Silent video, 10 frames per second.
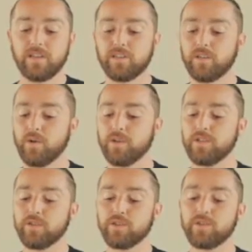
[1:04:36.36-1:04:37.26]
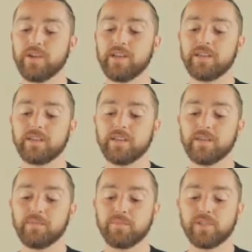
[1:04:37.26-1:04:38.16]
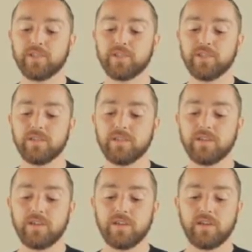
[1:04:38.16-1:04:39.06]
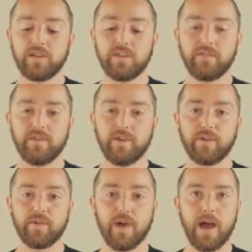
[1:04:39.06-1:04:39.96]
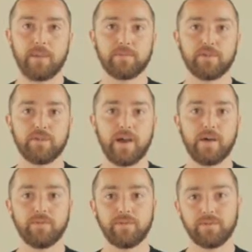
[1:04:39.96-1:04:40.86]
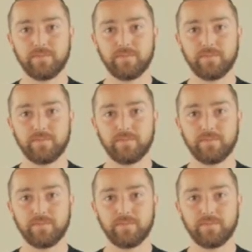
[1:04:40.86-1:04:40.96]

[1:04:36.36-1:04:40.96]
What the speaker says: So the coins go straight into the clipped position, finger wraps around,